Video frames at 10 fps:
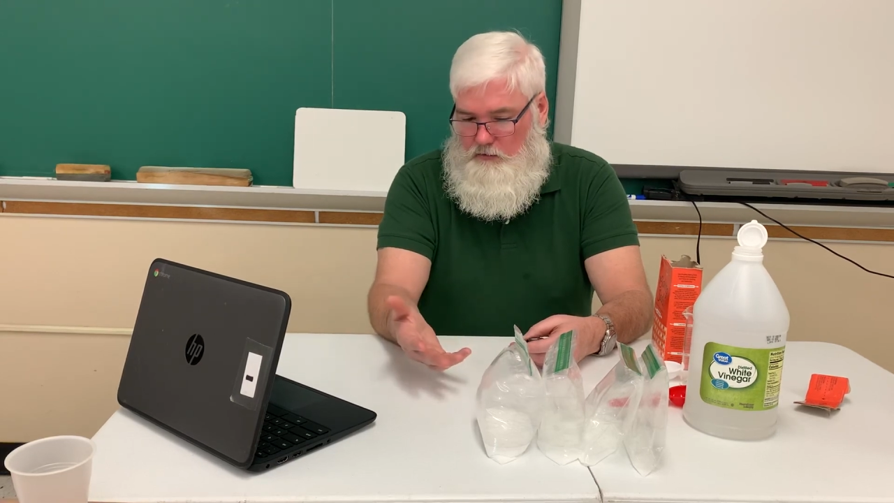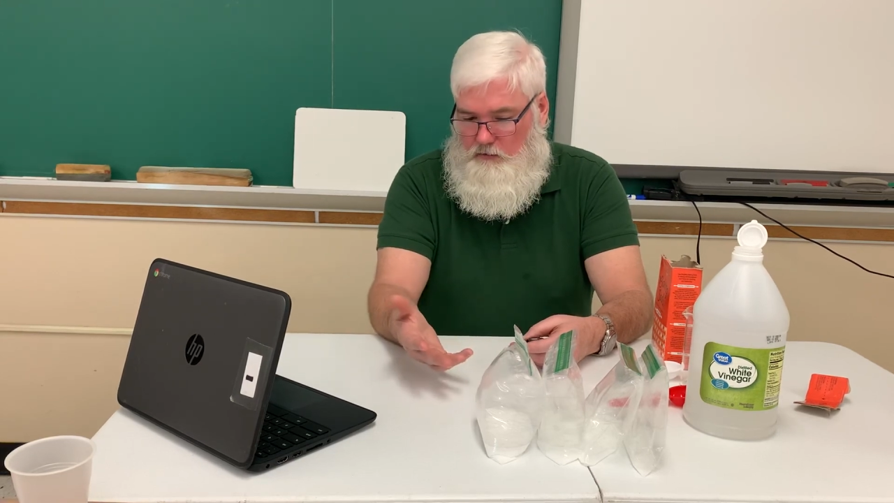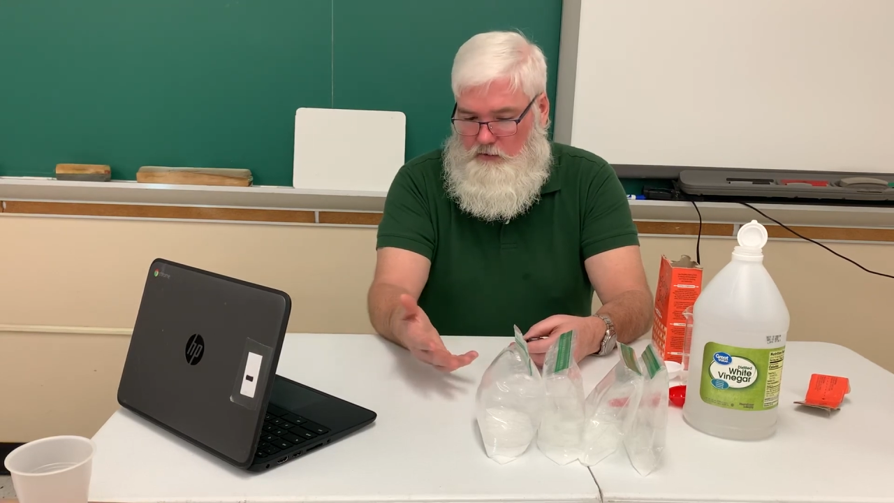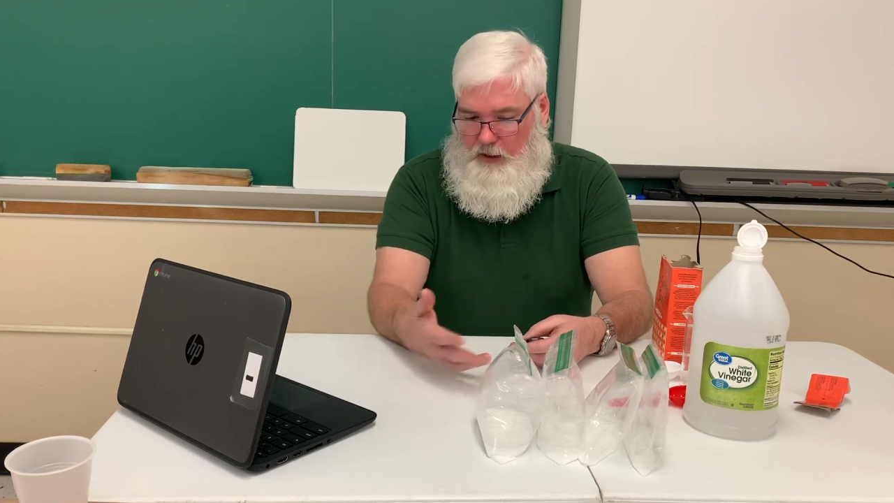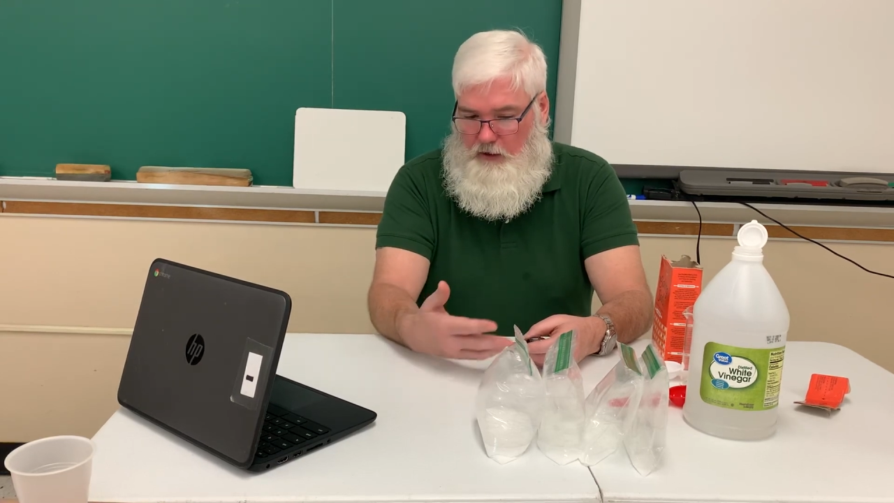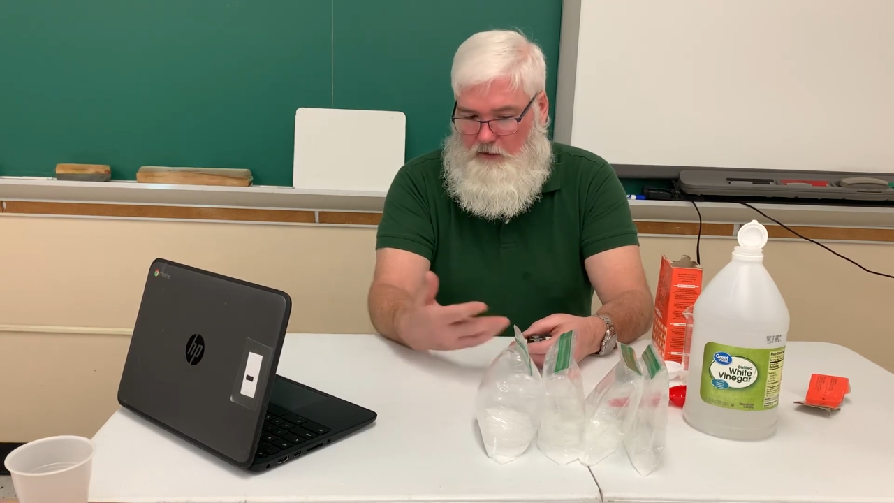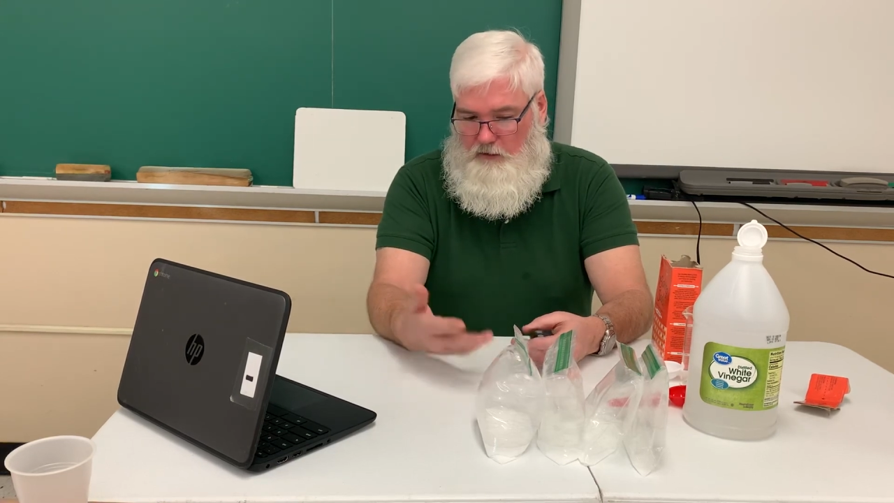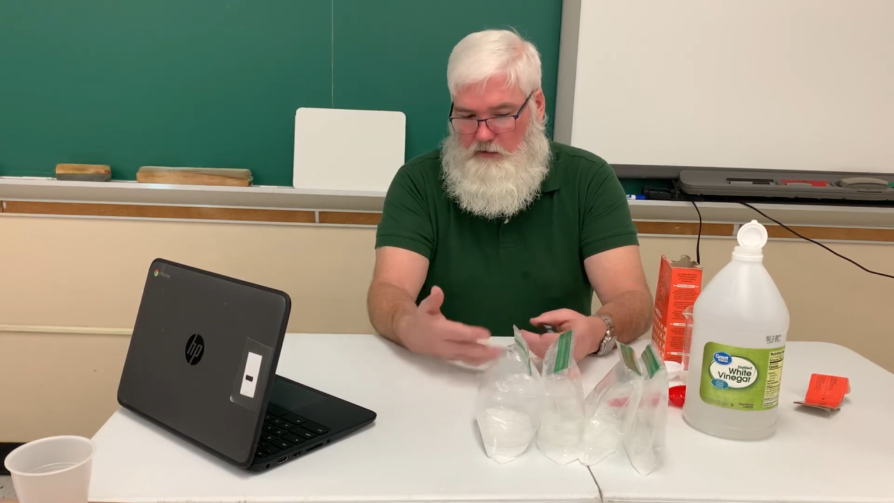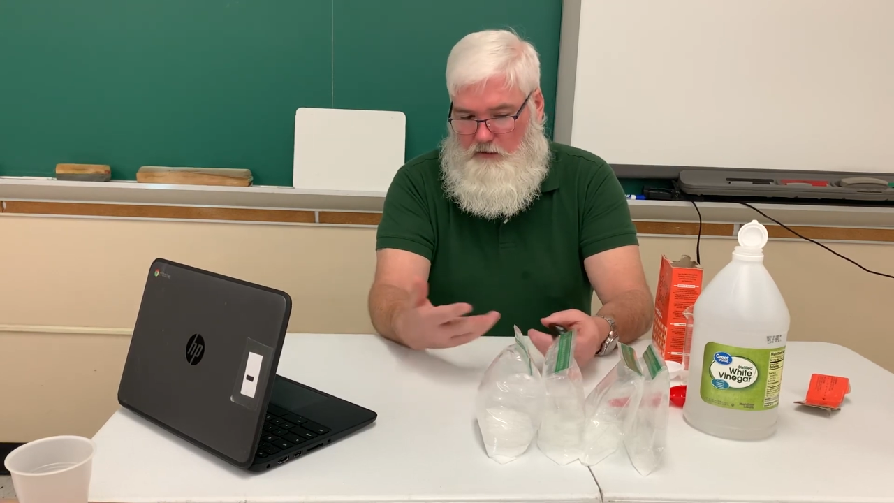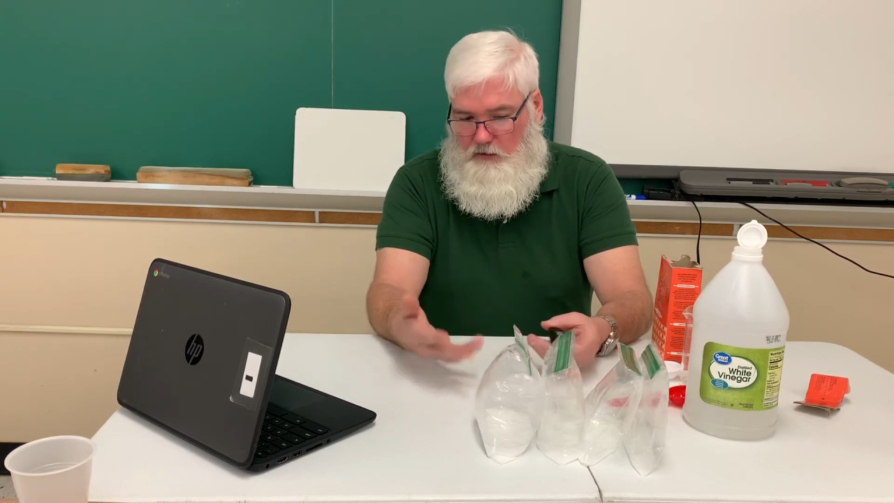that
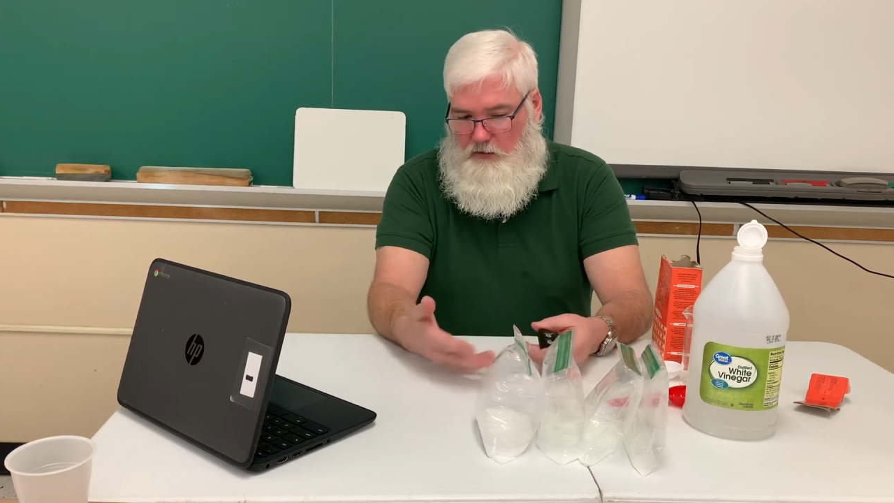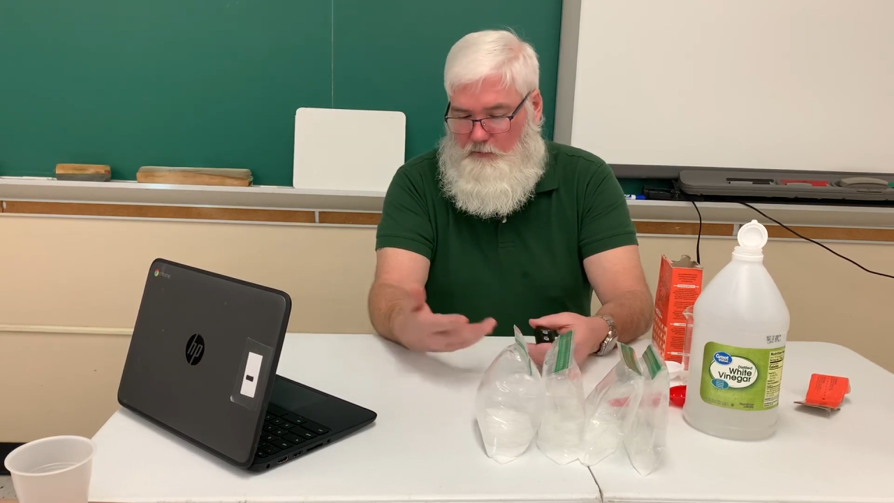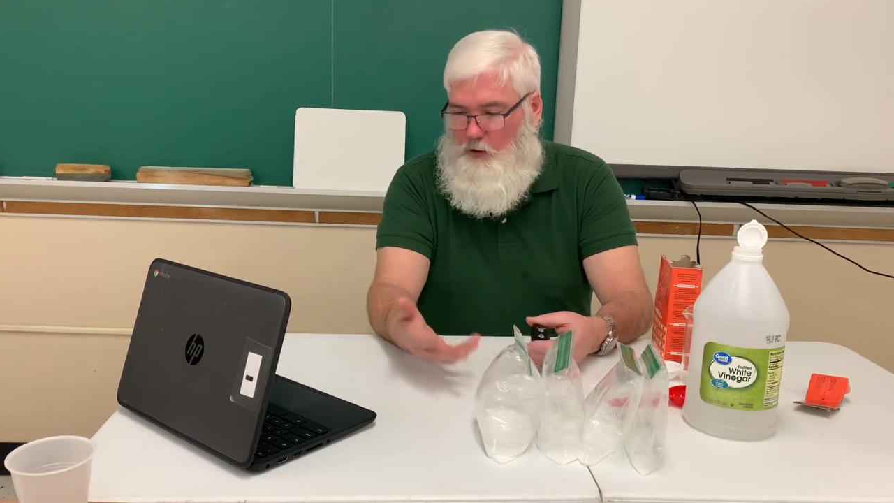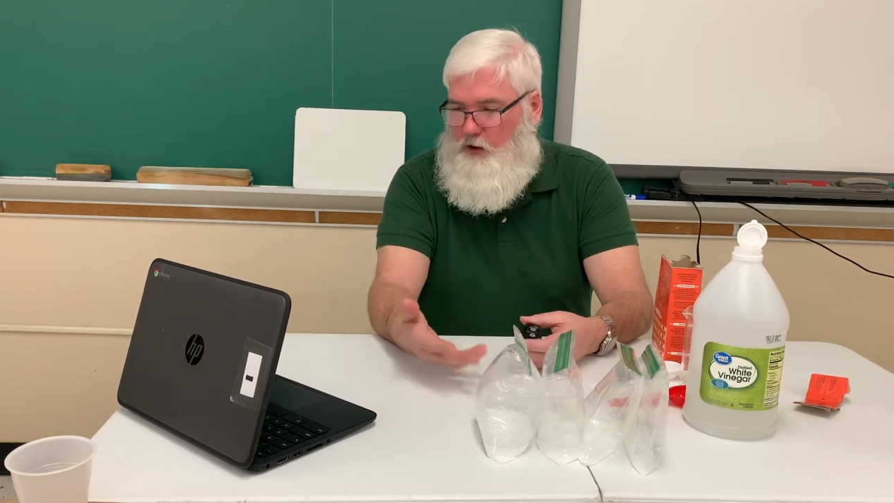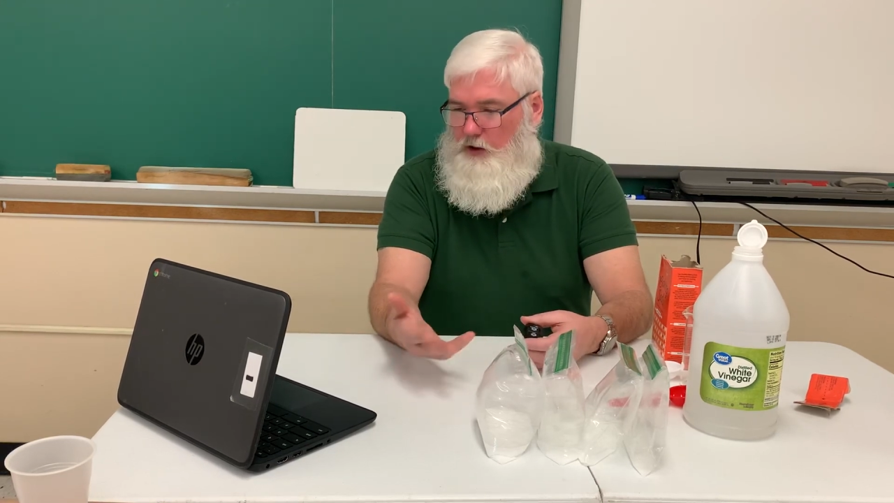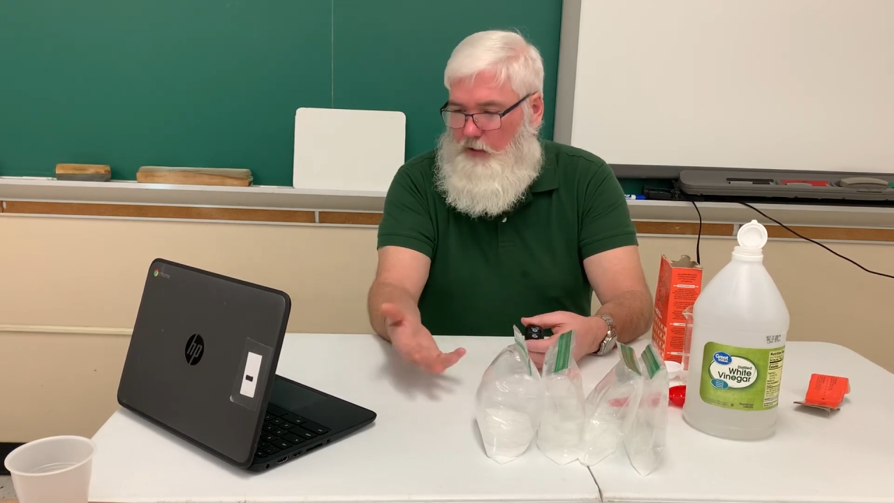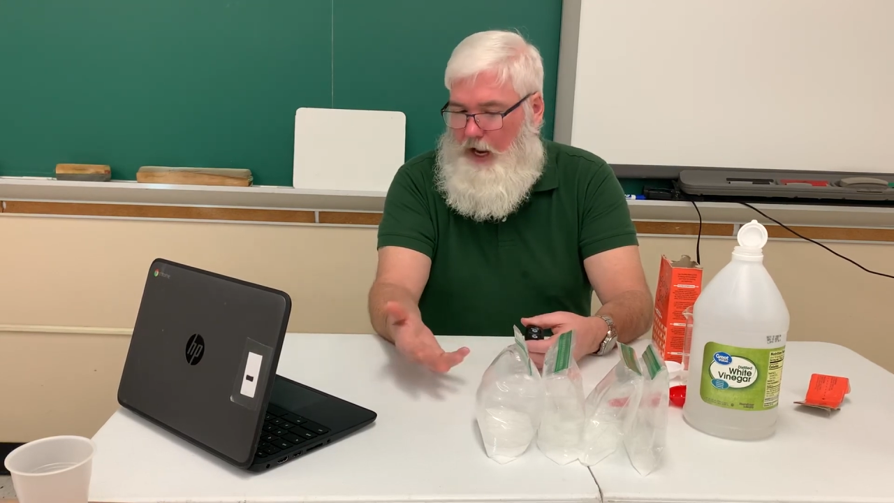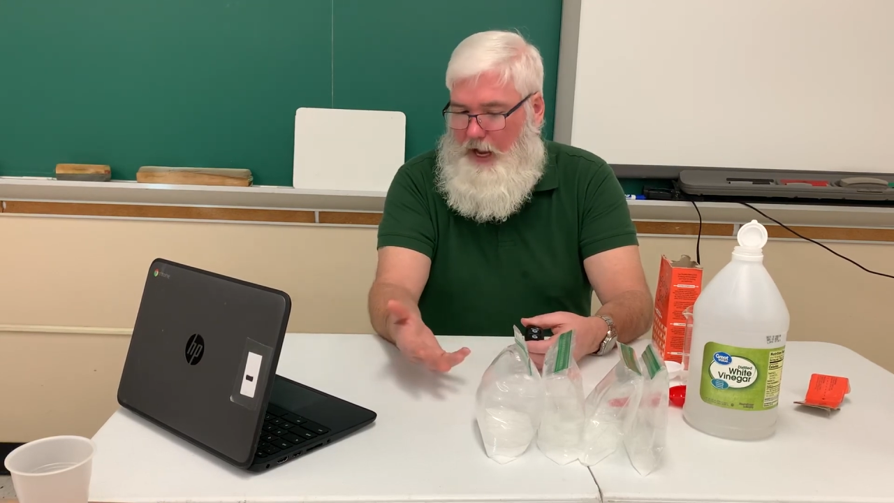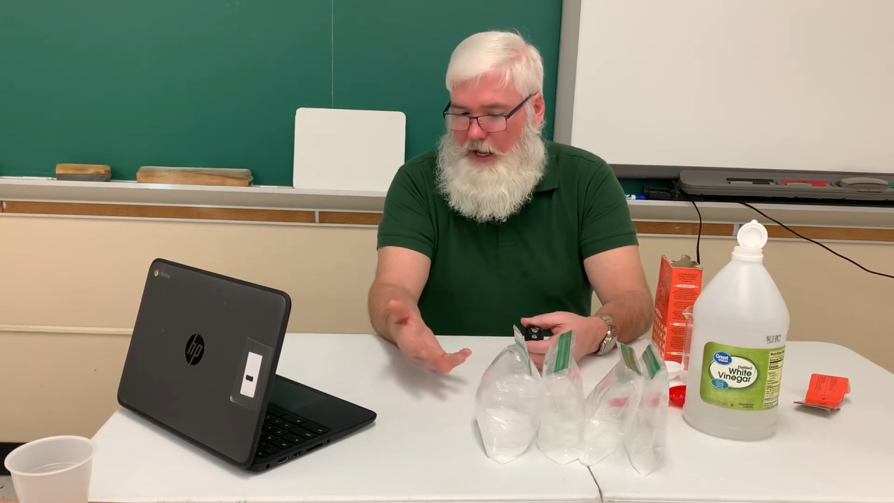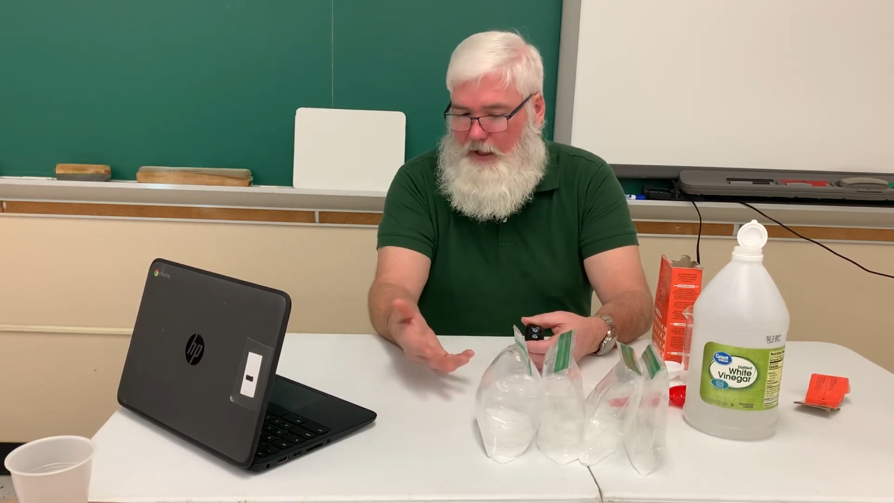the more you
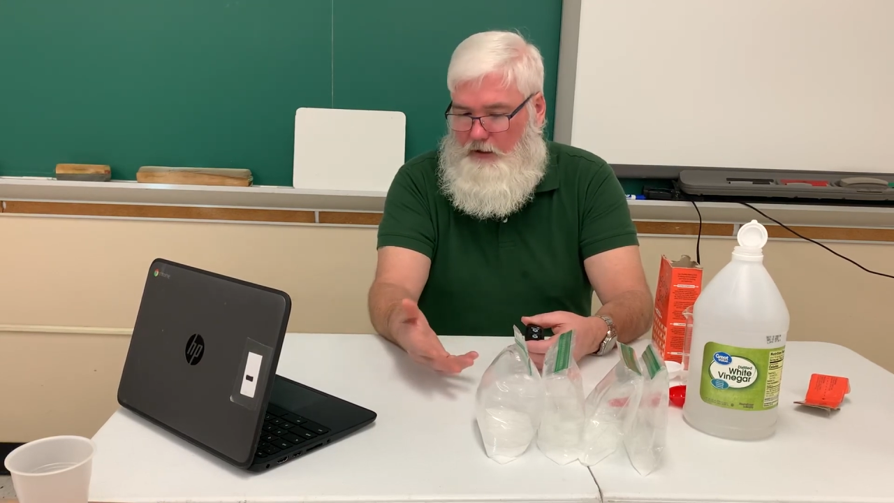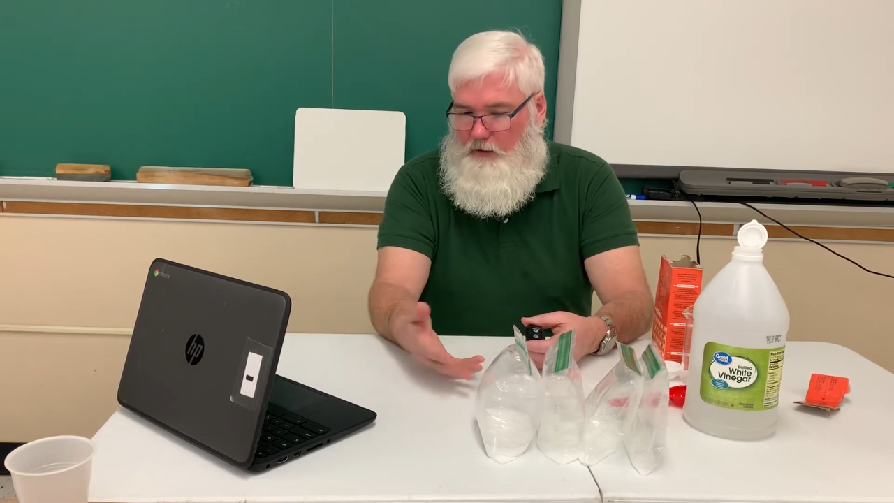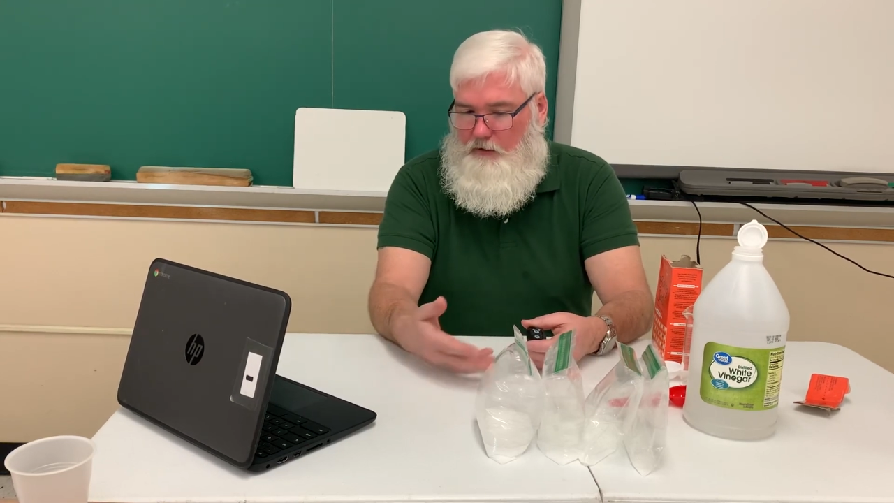add,